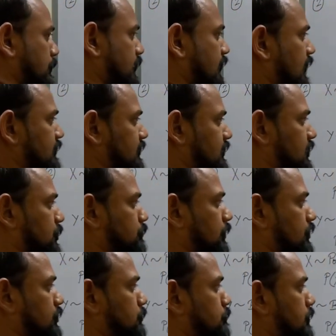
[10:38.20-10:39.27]
p as it is
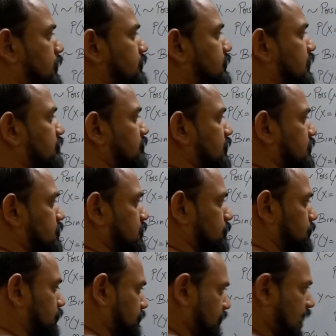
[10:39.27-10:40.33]
because p is given in
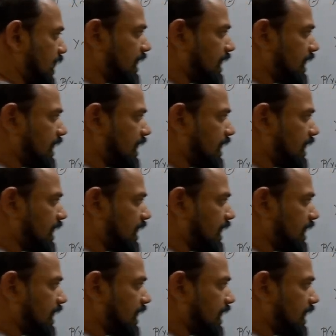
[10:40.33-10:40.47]
terms of